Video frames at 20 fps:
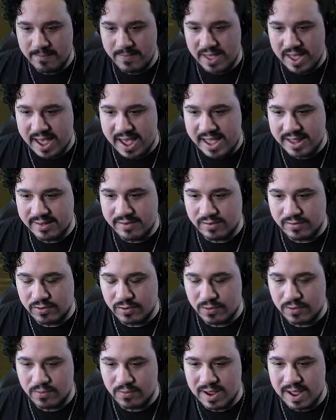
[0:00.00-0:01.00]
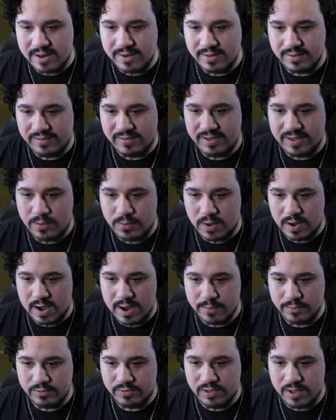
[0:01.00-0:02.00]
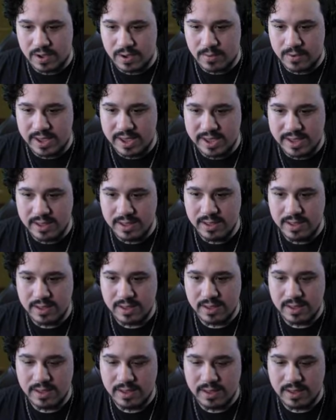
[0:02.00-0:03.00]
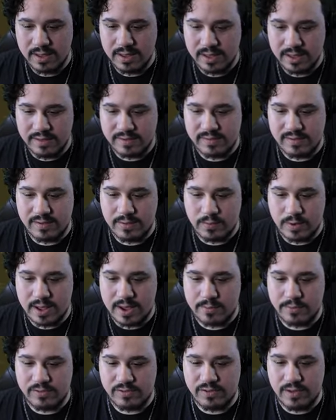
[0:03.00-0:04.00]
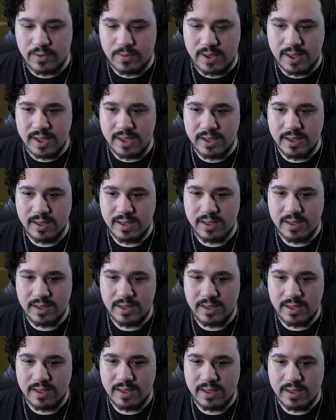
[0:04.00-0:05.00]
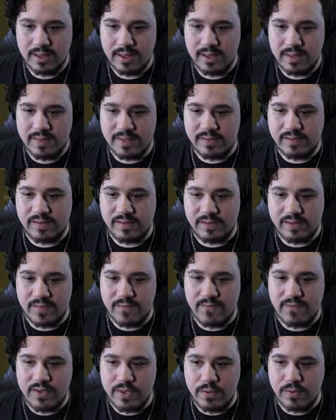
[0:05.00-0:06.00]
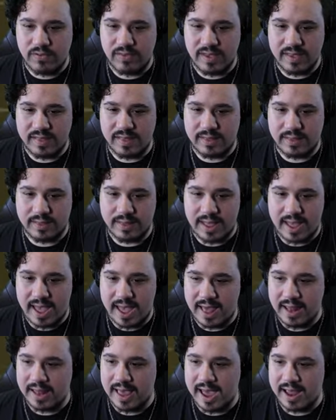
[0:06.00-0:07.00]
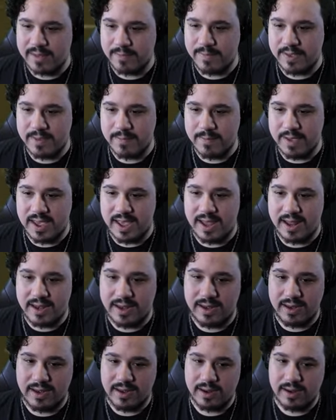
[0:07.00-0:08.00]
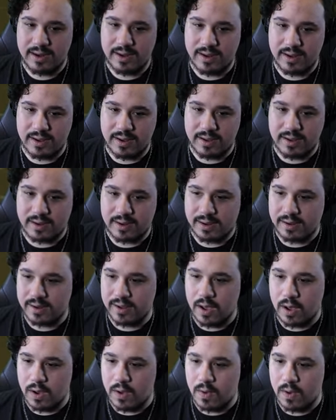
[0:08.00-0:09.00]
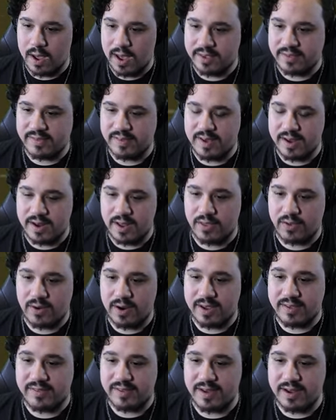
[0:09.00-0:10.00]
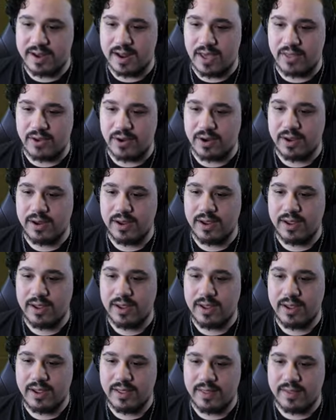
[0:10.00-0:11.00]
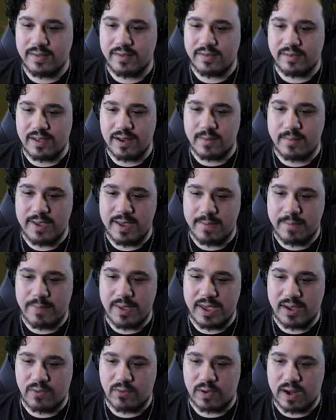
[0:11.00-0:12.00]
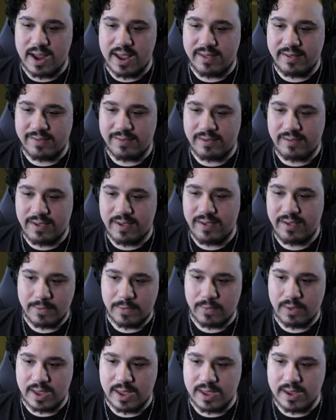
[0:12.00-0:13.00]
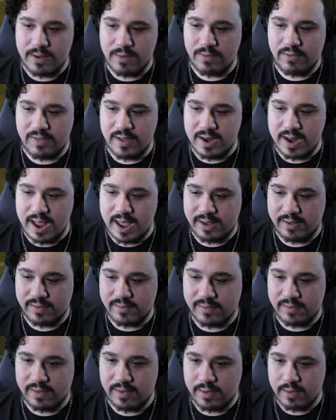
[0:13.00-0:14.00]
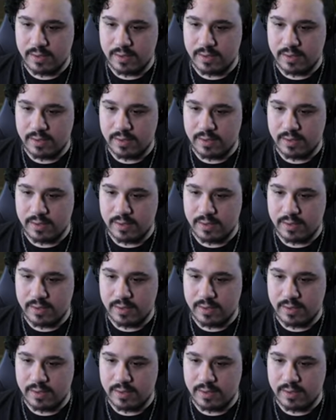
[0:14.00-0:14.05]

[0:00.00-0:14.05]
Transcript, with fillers: I had to turn around to see where I was going and see what I was doing. This is confusing the hell out of me, man. Oh, I see another. I see another. This is going to be a big risk. Okay, here's the next.